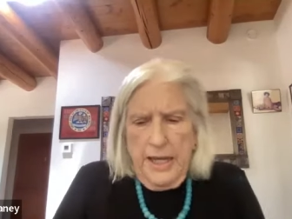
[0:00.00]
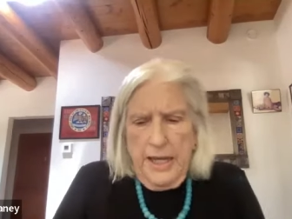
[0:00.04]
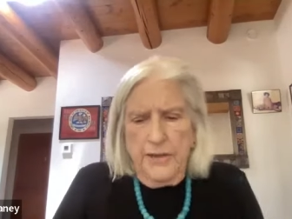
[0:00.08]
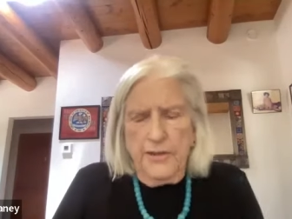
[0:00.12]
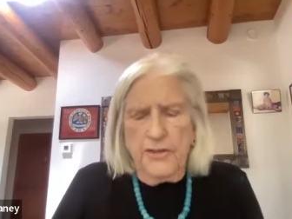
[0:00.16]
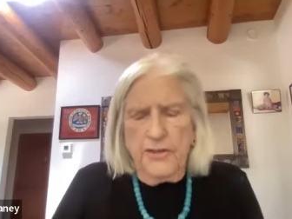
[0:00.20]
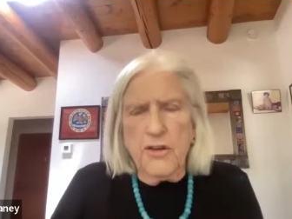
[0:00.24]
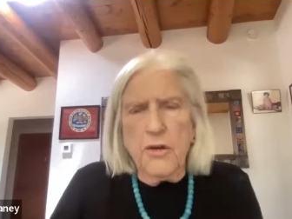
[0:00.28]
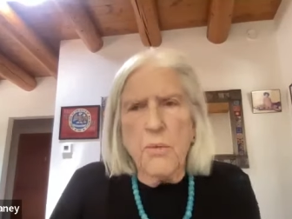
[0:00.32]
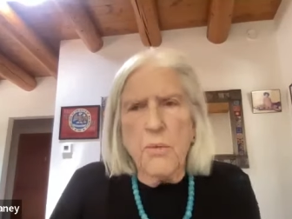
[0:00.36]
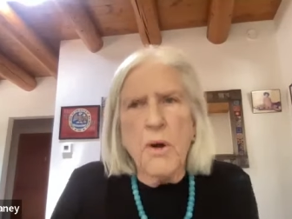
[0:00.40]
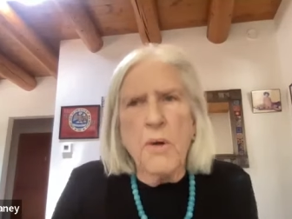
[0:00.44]

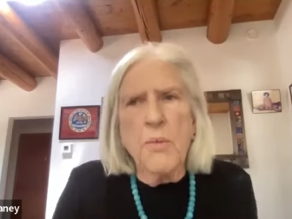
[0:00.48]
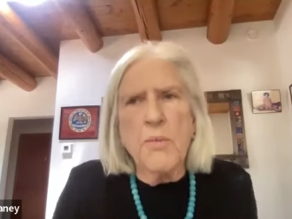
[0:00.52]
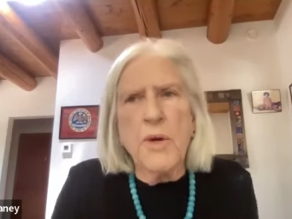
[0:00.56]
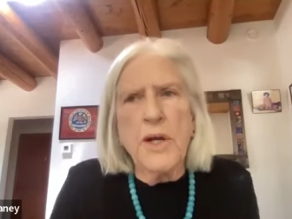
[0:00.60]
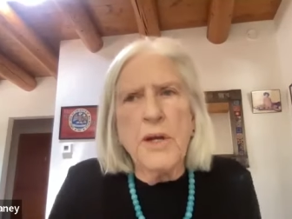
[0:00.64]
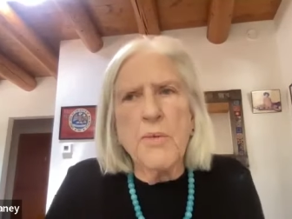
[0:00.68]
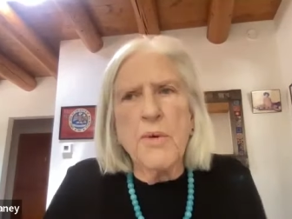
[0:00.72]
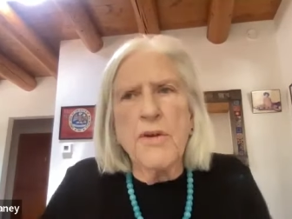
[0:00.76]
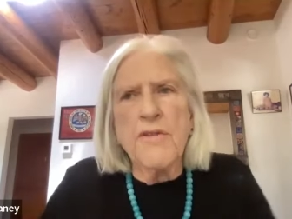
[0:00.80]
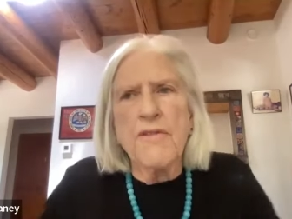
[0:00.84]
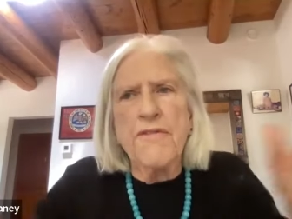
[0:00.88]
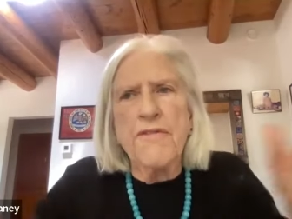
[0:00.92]
And so what
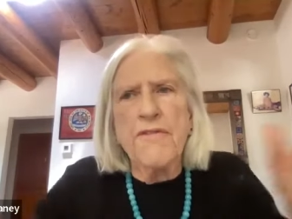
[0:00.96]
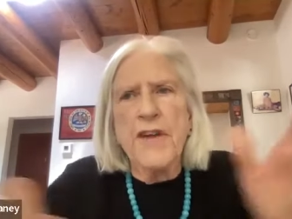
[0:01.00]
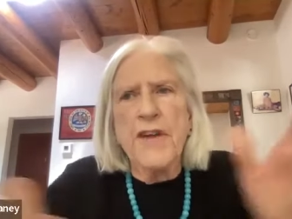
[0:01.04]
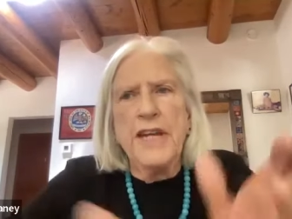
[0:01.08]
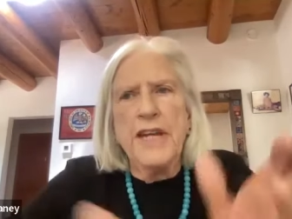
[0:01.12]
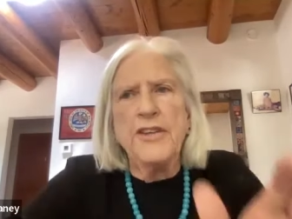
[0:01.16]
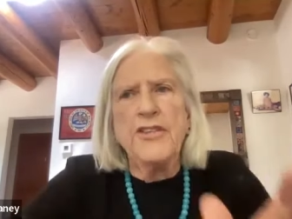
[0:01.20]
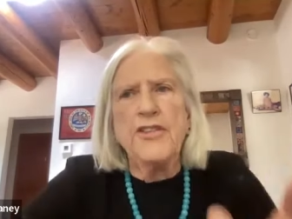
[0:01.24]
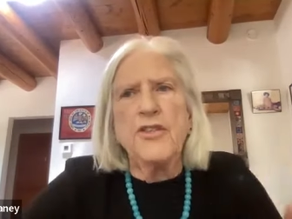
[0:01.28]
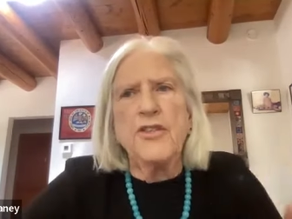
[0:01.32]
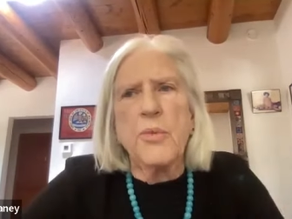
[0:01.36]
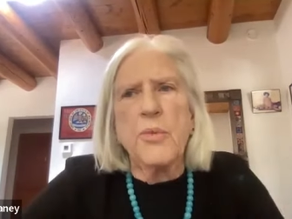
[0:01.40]
we were
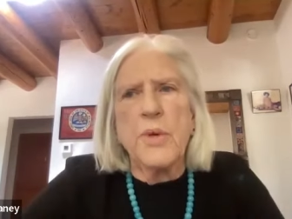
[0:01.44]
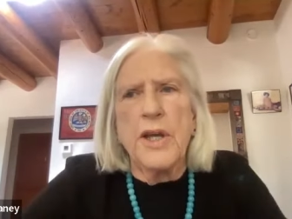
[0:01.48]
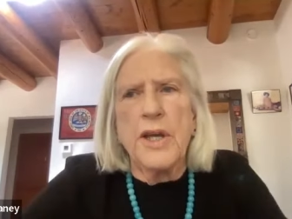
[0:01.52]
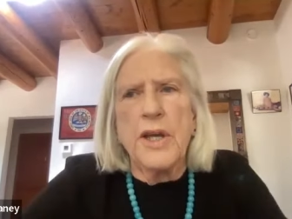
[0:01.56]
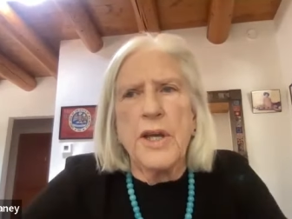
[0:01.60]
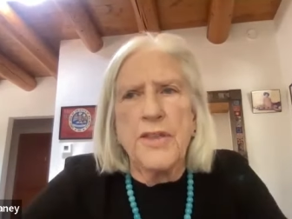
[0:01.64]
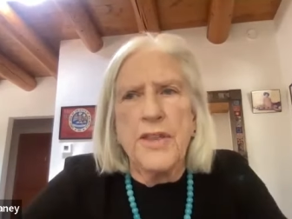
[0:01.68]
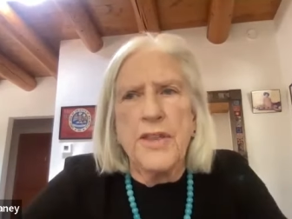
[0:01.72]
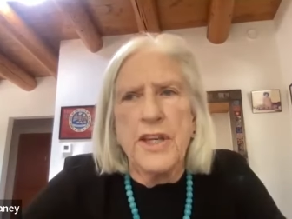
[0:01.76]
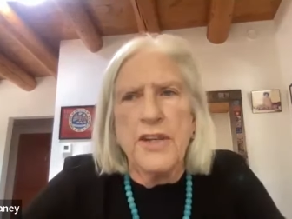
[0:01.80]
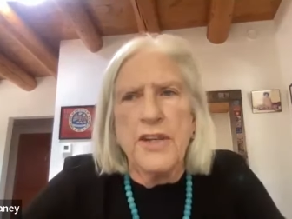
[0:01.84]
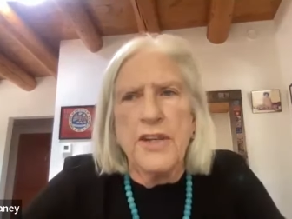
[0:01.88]
faced
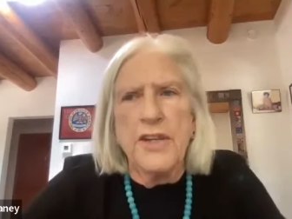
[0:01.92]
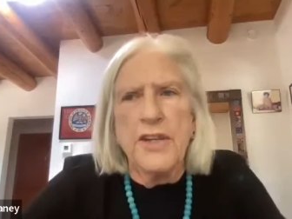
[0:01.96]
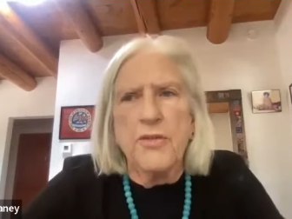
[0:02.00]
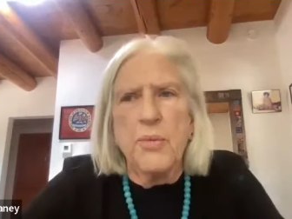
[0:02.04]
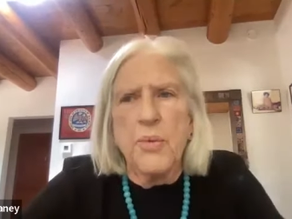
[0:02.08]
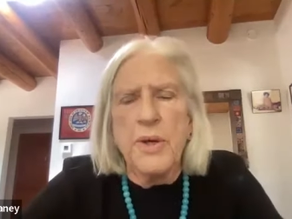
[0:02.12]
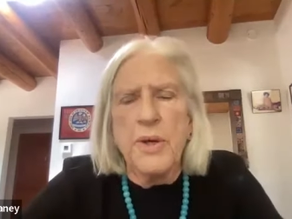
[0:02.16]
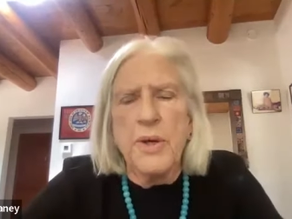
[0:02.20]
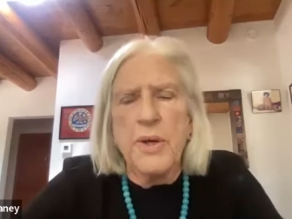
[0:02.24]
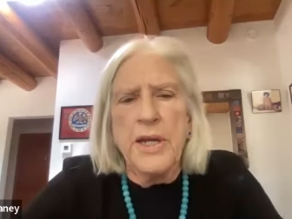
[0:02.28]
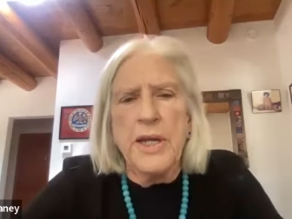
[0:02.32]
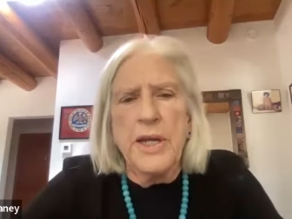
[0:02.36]
with
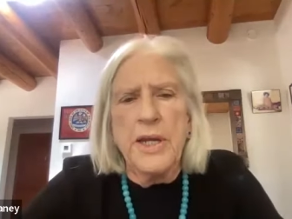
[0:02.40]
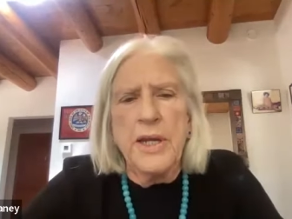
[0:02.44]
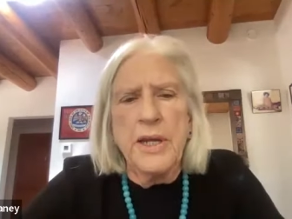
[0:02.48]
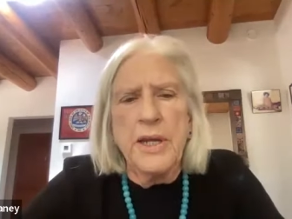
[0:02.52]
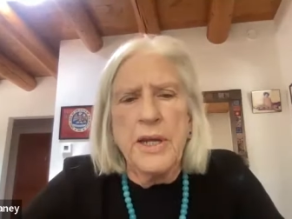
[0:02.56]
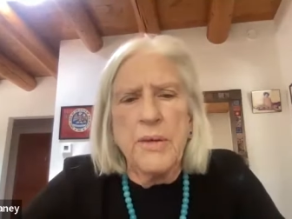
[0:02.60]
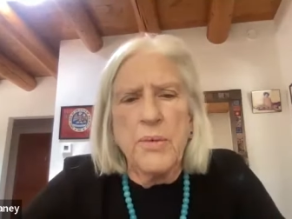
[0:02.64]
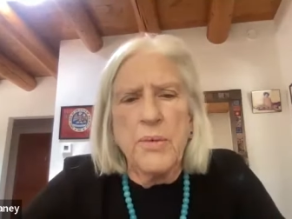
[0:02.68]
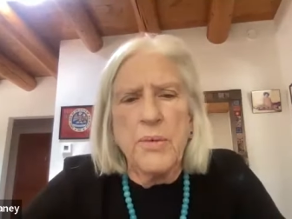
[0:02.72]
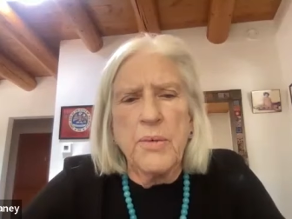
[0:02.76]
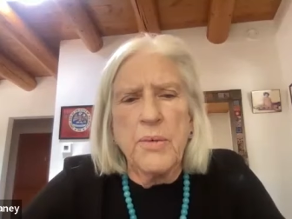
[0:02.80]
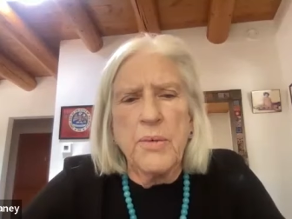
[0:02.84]
is
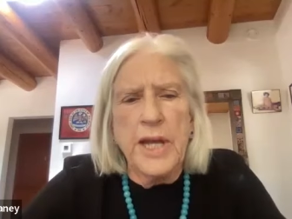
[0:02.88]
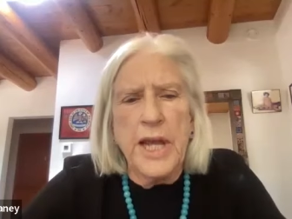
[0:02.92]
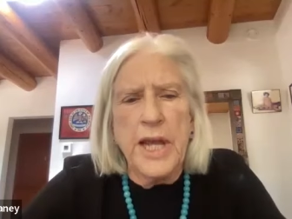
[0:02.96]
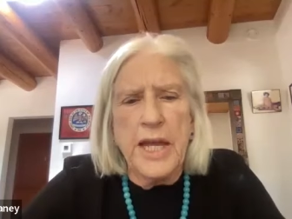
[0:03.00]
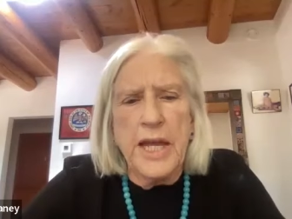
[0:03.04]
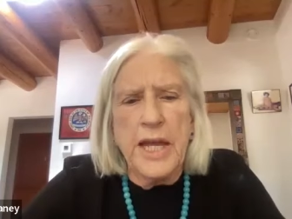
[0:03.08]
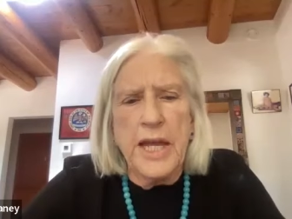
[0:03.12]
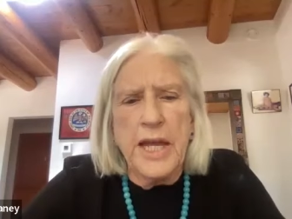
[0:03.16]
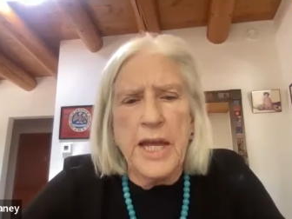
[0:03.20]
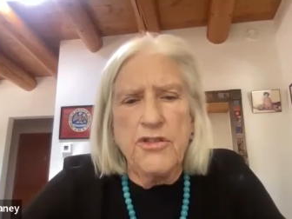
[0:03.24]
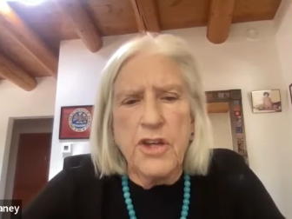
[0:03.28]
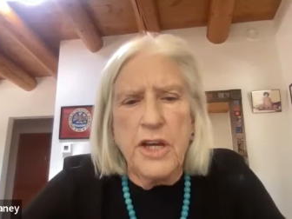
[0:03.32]
we
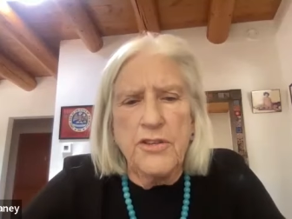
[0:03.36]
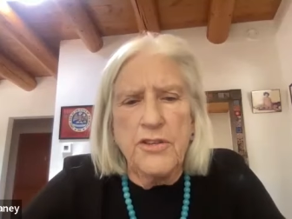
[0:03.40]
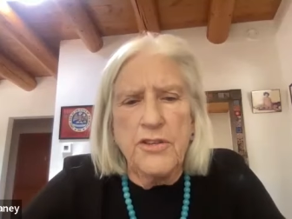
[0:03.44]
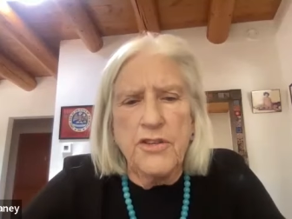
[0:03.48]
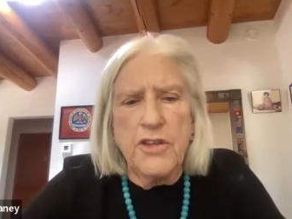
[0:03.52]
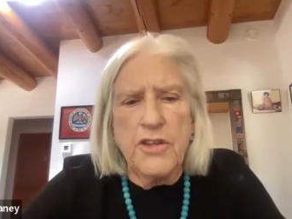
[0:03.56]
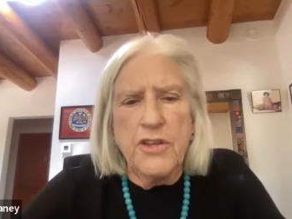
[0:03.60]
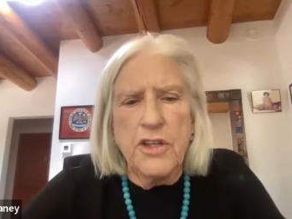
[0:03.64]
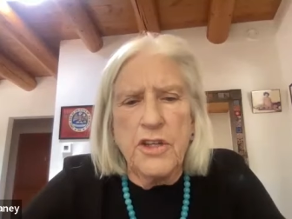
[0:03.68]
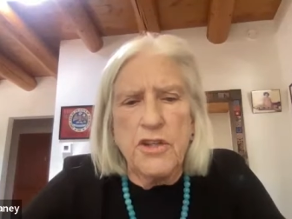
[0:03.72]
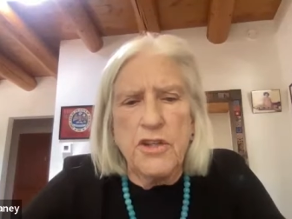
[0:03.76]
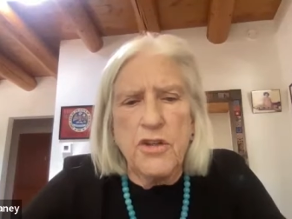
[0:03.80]
had a
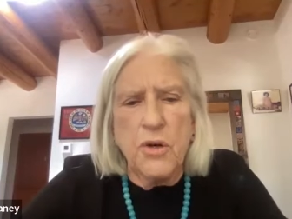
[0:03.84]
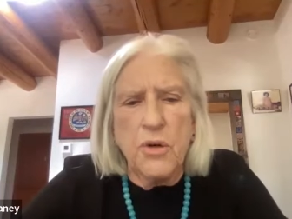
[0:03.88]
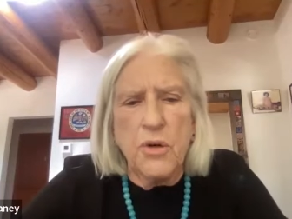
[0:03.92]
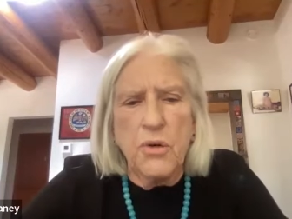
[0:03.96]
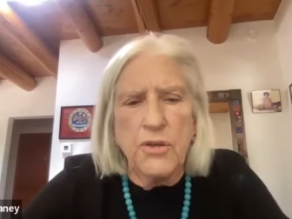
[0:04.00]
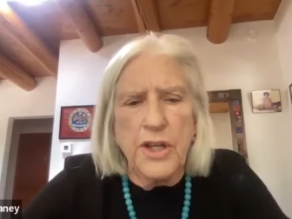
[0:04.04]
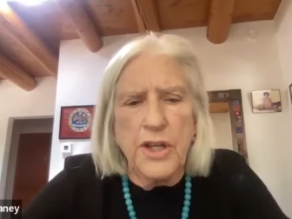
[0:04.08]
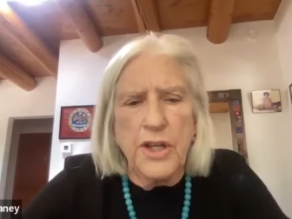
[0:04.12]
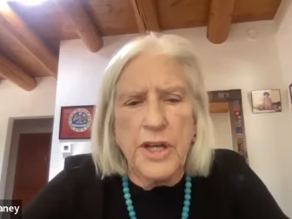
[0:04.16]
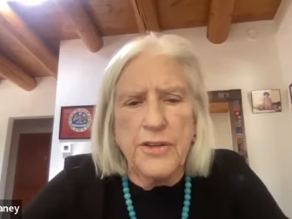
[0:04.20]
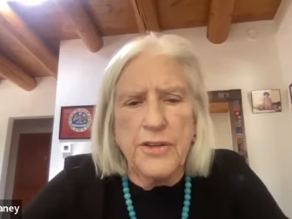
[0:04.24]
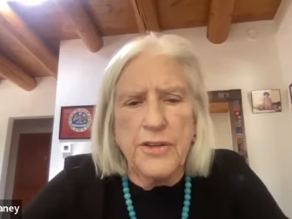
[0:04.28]
judge
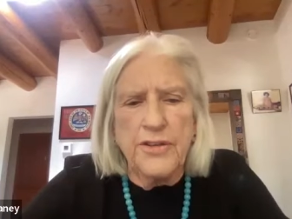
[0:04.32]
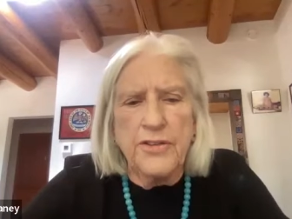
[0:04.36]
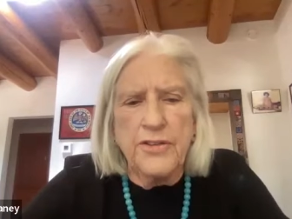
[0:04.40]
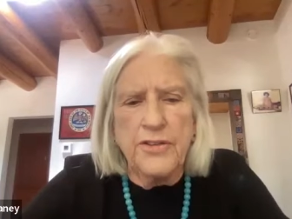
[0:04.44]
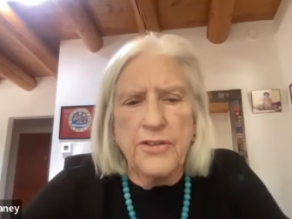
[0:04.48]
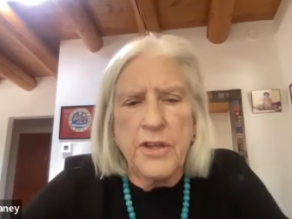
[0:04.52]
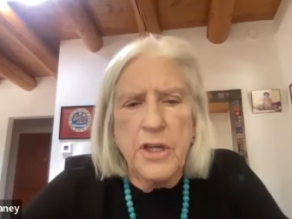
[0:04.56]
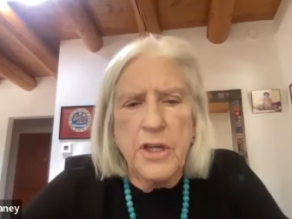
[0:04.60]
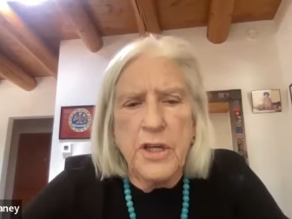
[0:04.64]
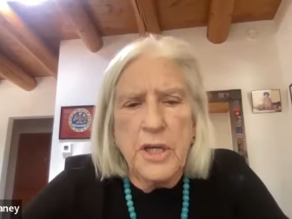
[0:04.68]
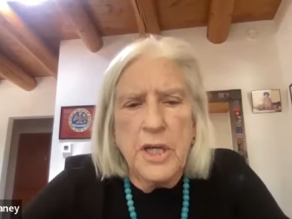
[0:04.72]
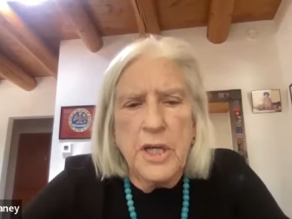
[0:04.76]
that told
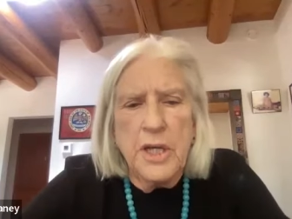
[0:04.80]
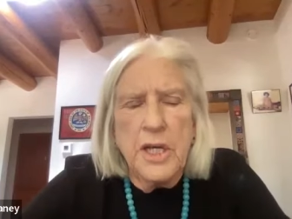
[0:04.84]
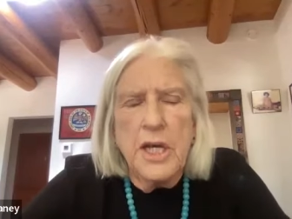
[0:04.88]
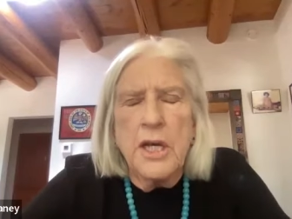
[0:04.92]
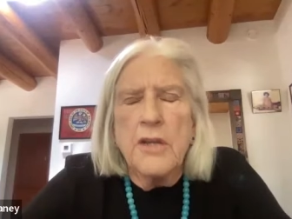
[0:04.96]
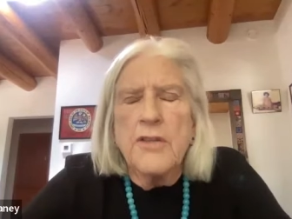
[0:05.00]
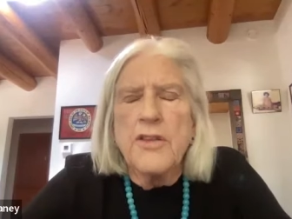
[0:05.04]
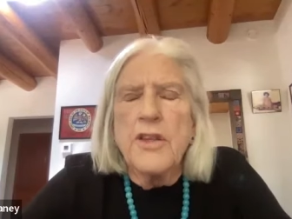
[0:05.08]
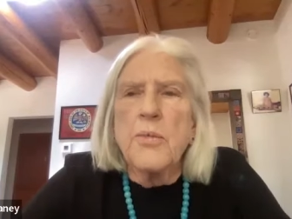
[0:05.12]
us